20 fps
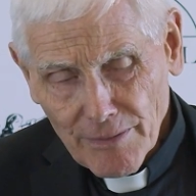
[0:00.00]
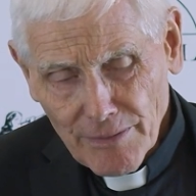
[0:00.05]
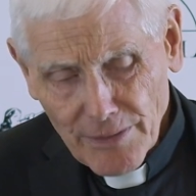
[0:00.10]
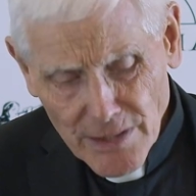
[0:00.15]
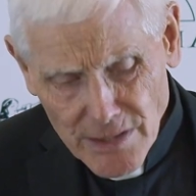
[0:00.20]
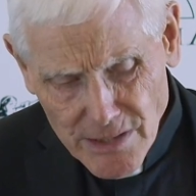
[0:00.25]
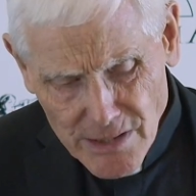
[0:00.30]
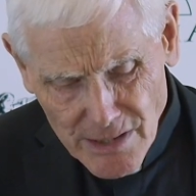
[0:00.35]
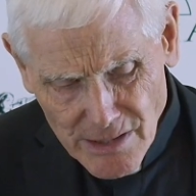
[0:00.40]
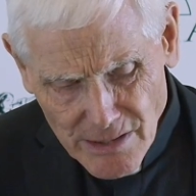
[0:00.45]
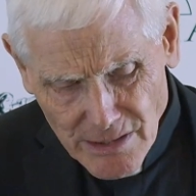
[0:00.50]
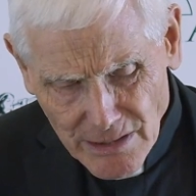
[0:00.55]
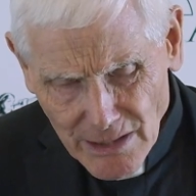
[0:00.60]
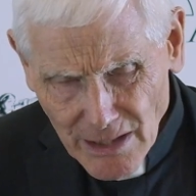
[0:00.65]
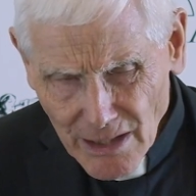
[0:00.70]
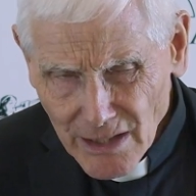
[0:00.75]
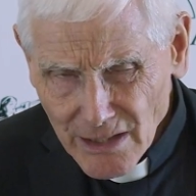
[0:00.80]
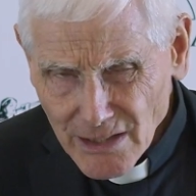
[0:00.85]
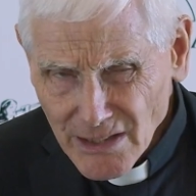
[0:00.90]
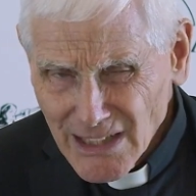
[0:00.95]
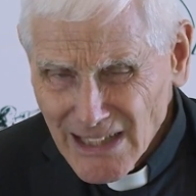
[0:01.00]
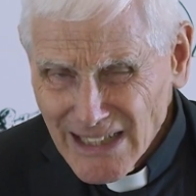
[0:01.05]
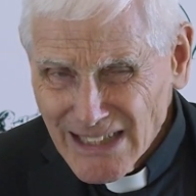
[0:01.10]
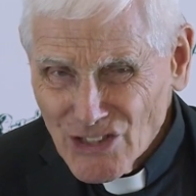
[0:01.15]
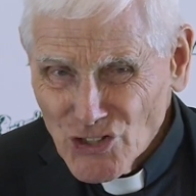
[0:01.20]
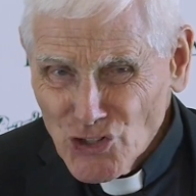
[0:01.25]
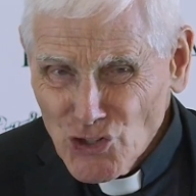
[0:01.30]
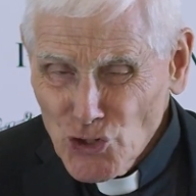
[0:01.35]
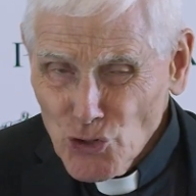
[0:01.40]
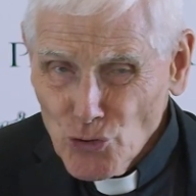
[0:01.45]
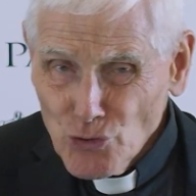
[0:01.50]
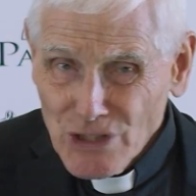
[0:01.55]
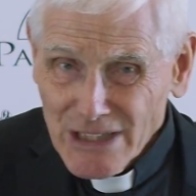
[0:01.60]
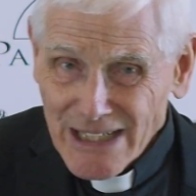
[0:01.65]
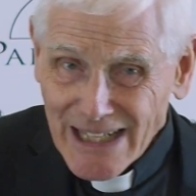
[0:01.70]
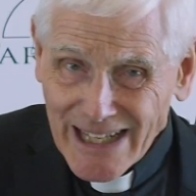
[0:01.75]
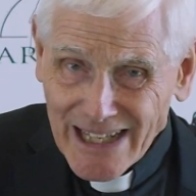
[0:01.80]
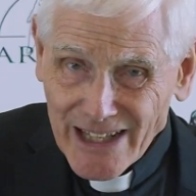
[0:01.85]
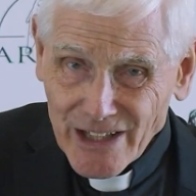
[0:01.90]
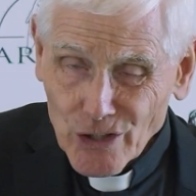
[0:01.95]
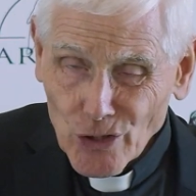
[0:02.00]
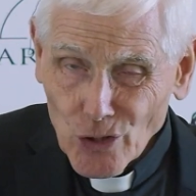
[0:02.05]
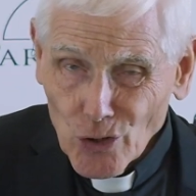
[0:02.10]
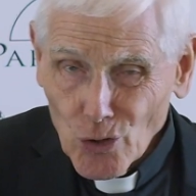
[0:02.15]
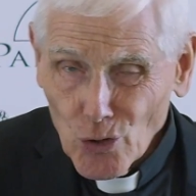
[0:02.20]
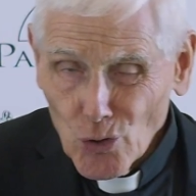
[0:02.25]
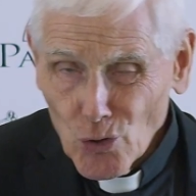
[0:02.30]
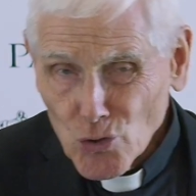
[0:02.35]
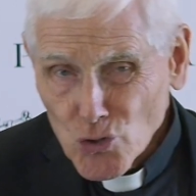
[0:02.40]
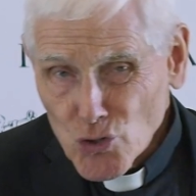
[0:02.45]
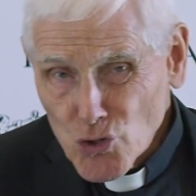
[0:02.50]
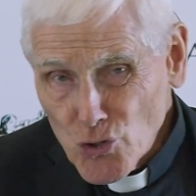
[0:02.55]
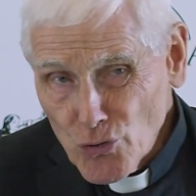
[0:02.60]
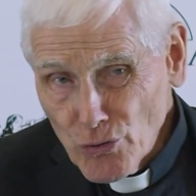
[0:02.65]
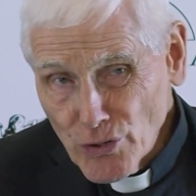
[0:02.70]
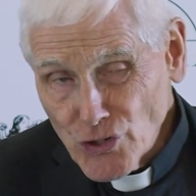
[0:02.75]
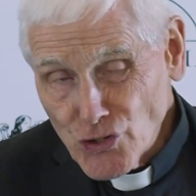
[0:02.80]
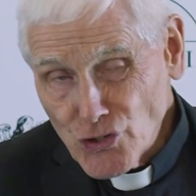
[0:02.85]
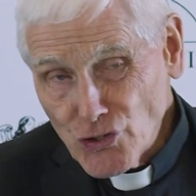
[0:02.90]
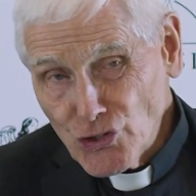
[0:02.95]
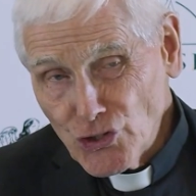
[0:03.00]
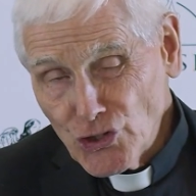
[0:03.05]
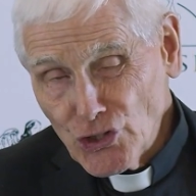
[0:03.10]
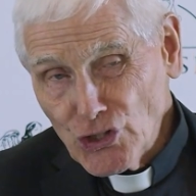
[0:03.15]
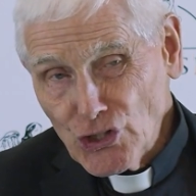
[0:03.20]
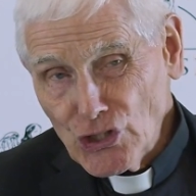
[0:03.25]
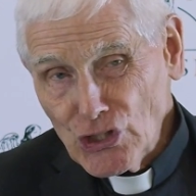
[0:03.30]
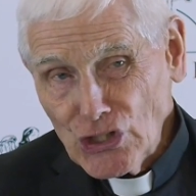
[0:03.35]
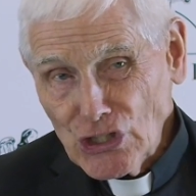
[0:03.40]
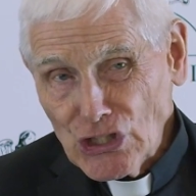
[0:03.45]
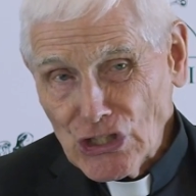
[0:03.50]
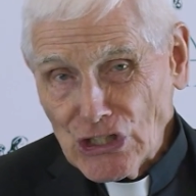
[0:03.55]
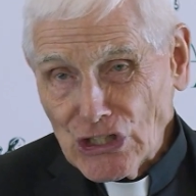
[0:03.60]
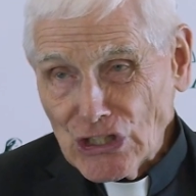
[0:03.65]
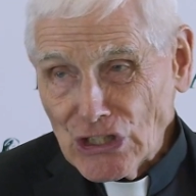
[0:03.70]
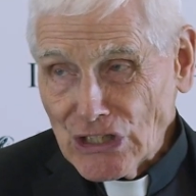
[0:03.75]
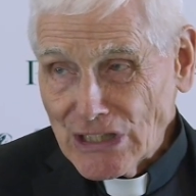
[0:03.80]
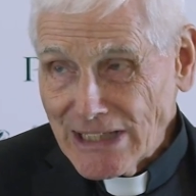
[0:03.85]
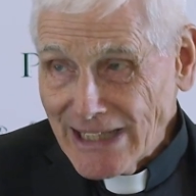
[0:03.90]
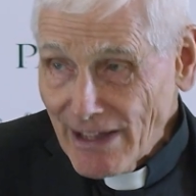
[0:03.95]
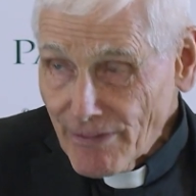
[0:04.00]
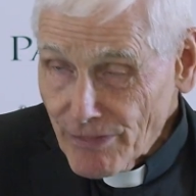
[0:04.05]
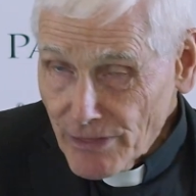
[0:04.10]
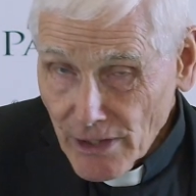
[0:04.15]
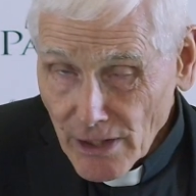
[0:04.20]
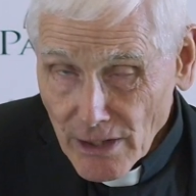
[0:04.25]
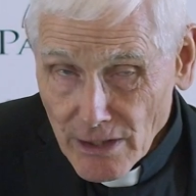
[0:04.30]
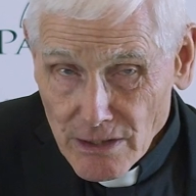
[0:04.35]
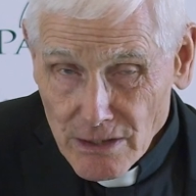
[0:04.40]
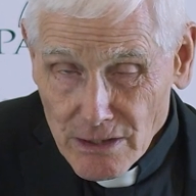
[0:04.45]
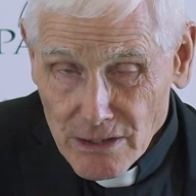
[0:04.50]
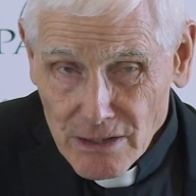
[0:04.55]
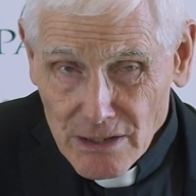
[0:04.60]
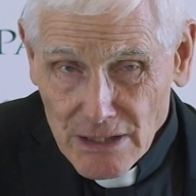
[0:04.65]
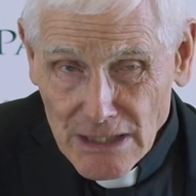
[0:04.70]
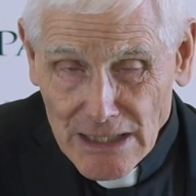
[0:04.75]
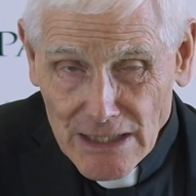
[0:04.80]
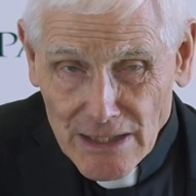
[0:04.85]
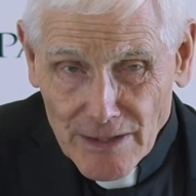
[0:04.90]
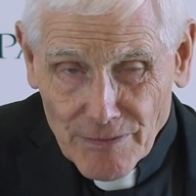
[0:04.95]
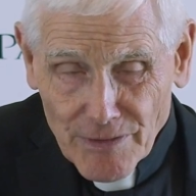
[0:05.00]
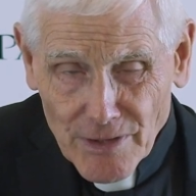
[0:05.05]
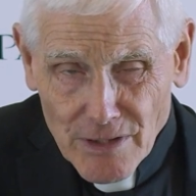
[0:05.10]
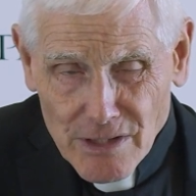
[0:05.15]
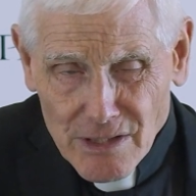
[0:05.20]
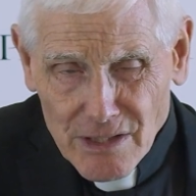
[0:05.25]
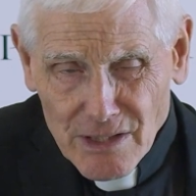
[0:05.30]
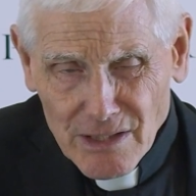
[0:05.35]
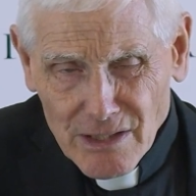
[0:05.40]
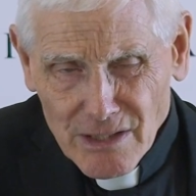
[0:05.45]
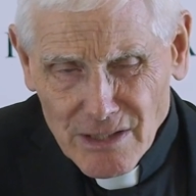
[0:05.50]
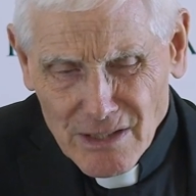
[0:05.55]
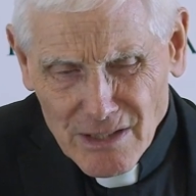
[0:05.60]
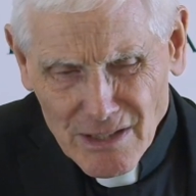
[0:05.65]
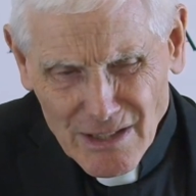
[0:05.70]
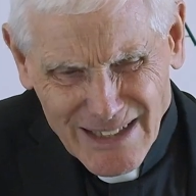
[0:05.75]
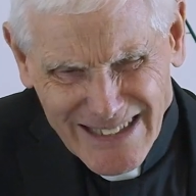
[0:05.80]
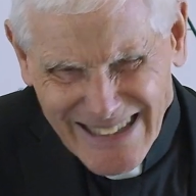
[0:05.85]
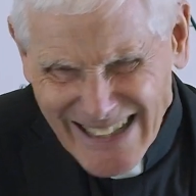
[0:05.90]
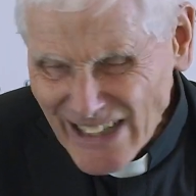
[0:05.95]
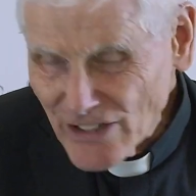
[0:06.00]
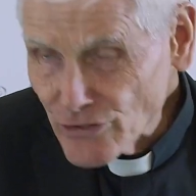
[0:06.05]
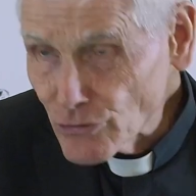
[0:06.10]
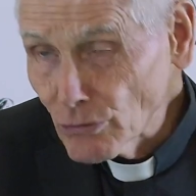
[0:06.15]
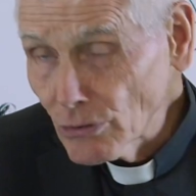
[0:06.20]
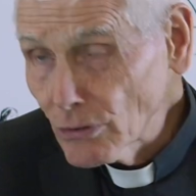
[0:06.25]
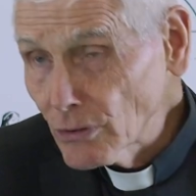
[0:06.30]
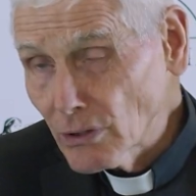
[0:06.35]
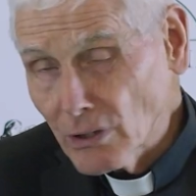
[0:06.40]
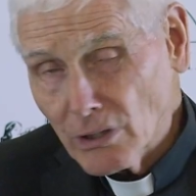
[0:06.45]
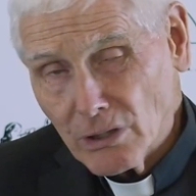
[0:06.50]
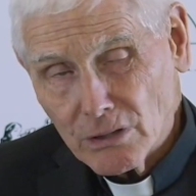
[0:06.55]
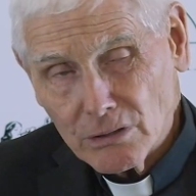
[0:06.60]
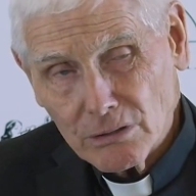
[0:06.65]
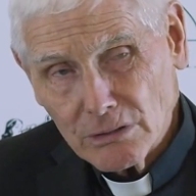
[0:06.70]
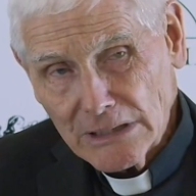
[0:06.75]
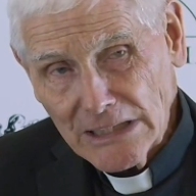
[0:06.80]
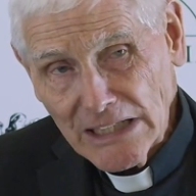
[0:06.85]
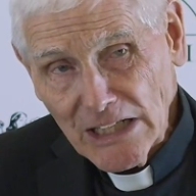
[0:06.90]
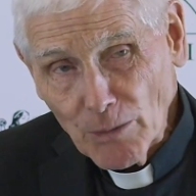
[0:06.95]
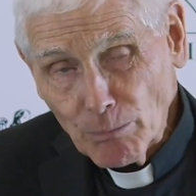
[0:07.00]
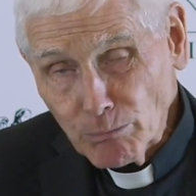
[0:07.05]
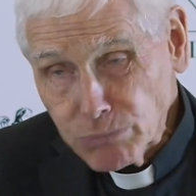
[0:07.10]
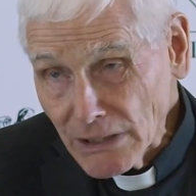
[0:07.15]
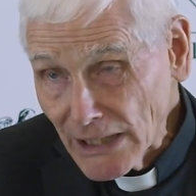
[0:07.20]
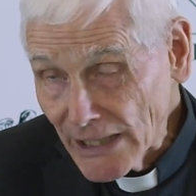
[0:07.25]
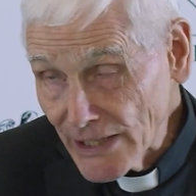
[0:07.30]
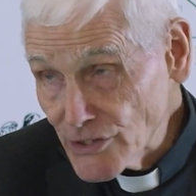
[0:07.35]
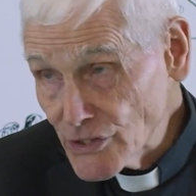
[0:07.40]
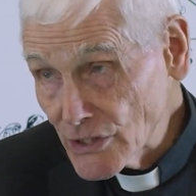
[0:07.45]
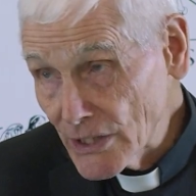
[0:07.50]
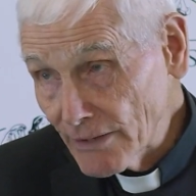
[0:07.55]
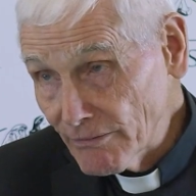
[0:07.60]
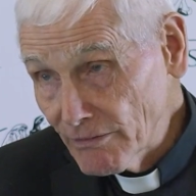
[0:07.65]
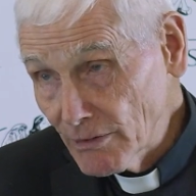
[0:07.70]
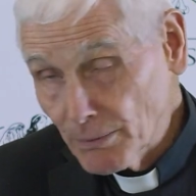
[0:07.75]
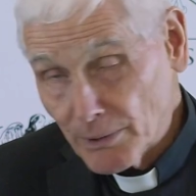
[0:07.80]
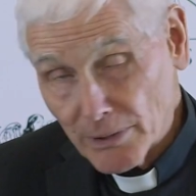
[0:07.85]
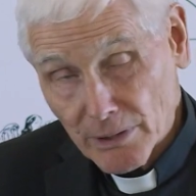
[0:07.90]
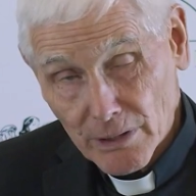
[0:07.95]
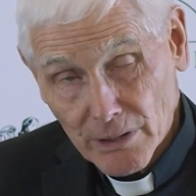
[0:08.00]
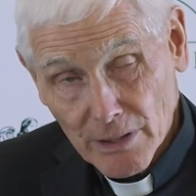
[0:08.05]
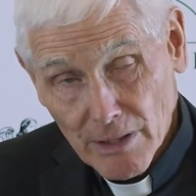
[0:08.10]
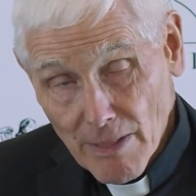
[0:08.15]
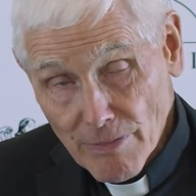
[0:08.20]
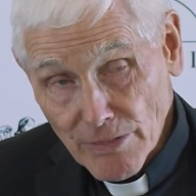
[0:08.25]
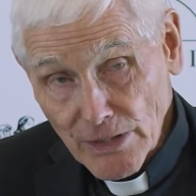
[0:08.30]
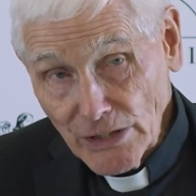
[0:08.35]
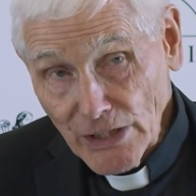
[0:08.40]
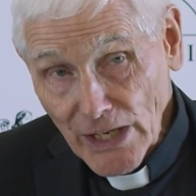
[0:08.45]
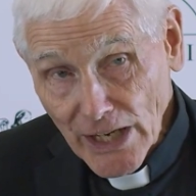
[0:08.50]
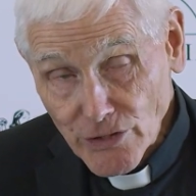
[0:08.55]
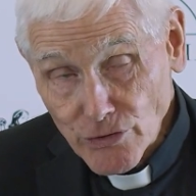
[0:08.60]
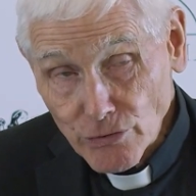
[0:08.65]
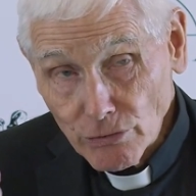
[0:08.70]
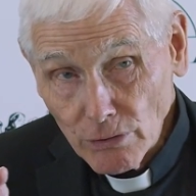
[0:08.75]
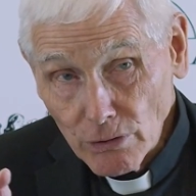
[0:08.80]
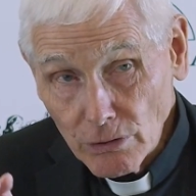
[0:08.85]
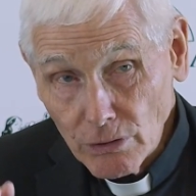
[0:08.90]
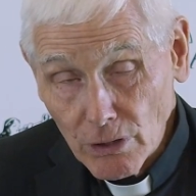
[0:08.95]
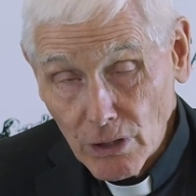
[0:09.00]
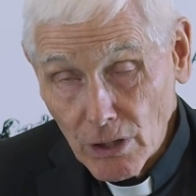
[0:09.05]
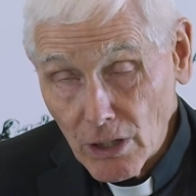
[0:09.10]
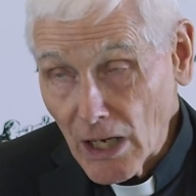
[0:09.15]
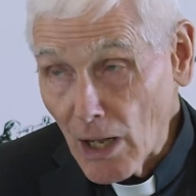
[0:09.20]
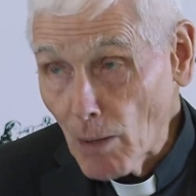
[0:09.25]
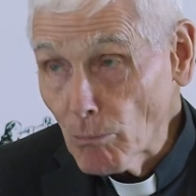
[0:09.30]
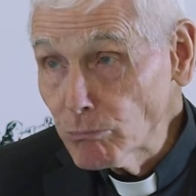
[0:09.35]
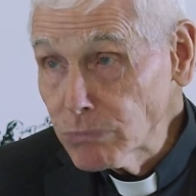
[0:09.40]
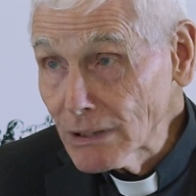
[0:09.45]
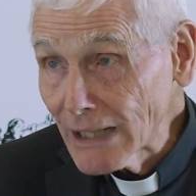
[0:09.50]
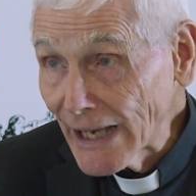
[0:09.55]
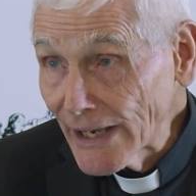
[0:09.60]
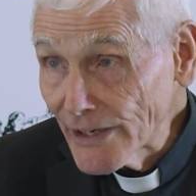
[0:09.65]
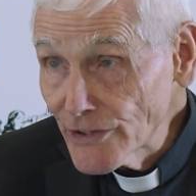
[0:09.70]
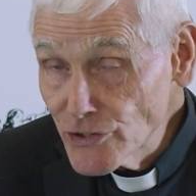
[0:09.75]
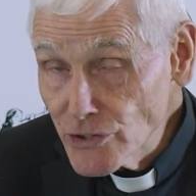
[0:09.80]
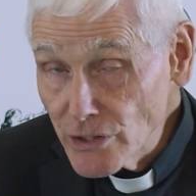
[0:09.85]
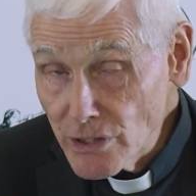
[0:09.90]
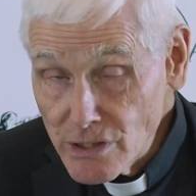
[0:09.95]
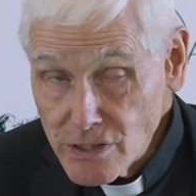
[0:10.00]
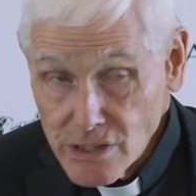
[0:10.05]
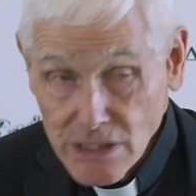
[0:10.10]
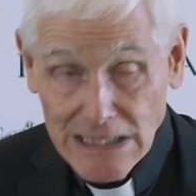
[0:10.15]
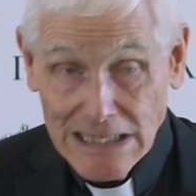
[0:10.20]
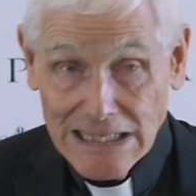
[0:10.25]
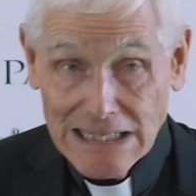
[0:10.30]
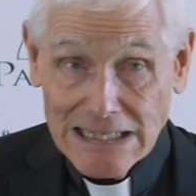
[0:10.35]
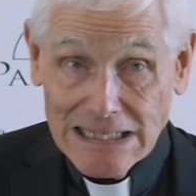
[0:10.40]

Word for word: this is not Judeo-Christian ethics. This is natural law. It applies to everybody. The natural law obliges